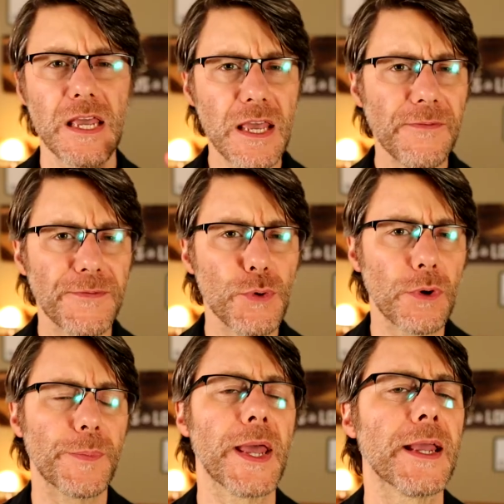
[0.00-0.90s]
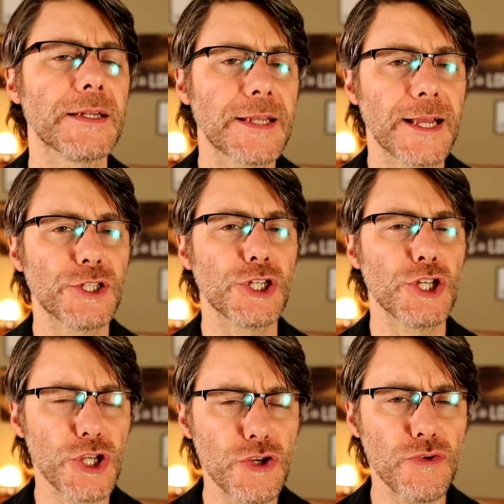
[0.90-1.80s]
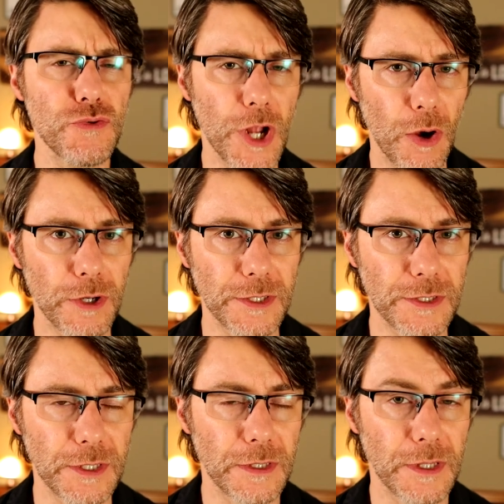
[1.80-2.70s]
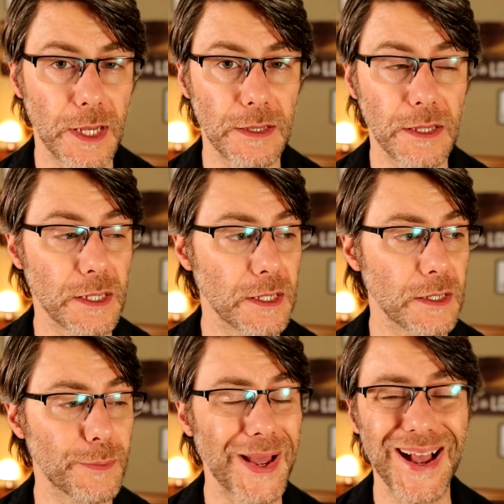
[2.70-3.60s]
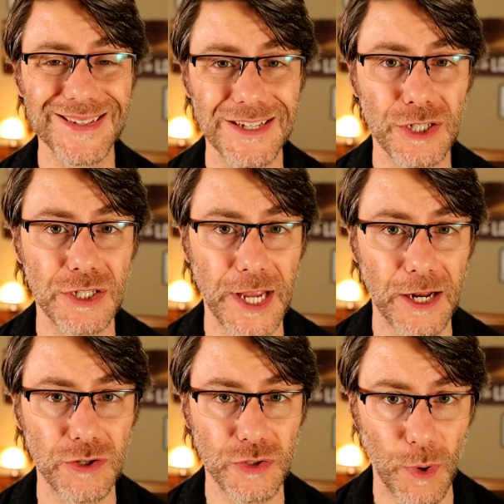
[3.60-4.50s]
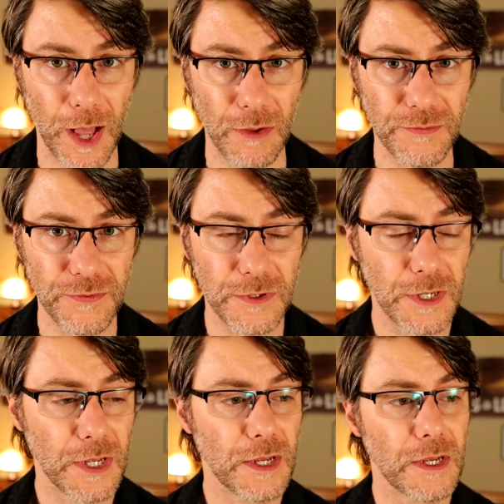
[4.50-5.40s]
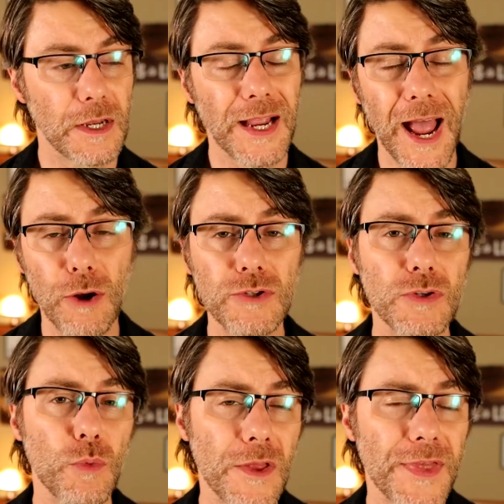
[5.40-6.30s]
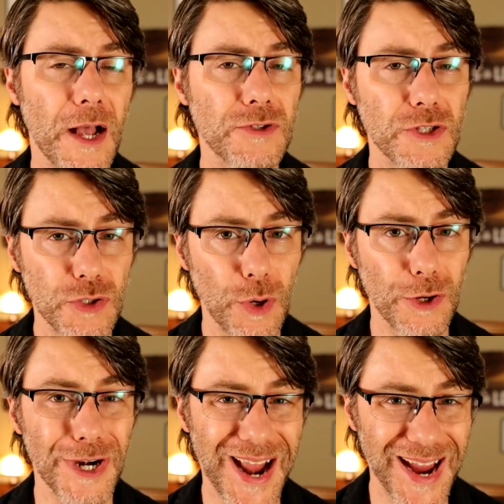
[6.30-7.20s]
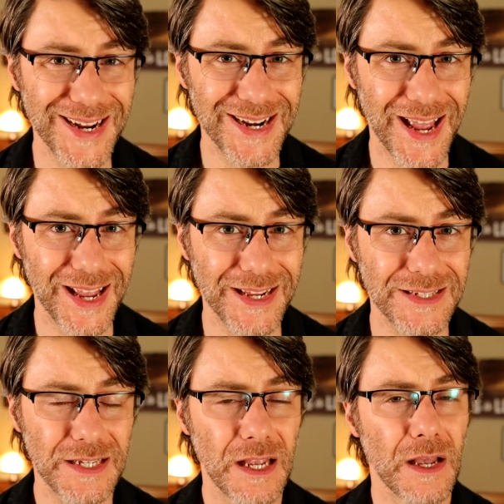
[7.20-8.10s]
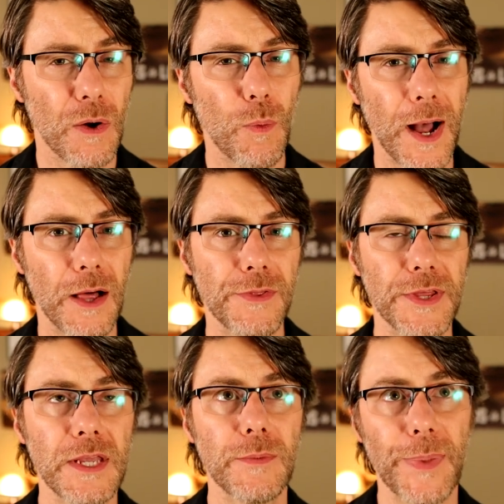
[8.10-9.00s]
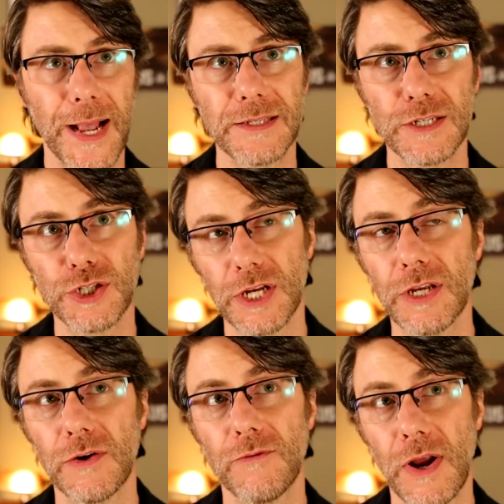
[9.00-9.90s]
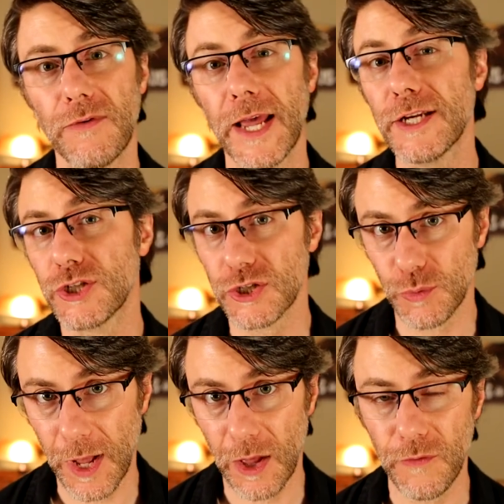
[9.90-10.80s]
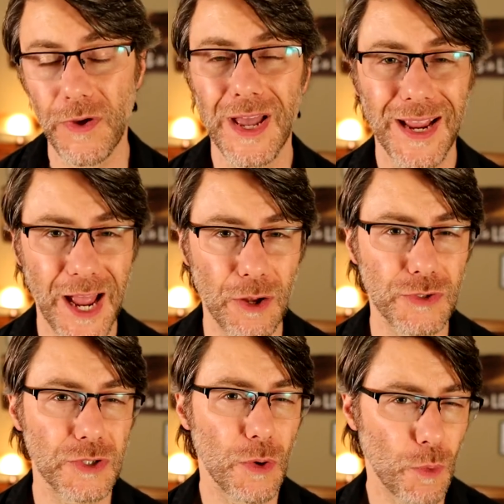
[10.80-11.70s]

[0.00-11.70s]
If you were paying attention, you noticed that the passage in Daniel 12 counts 1,290 days, while the passage in Revelation 12 counts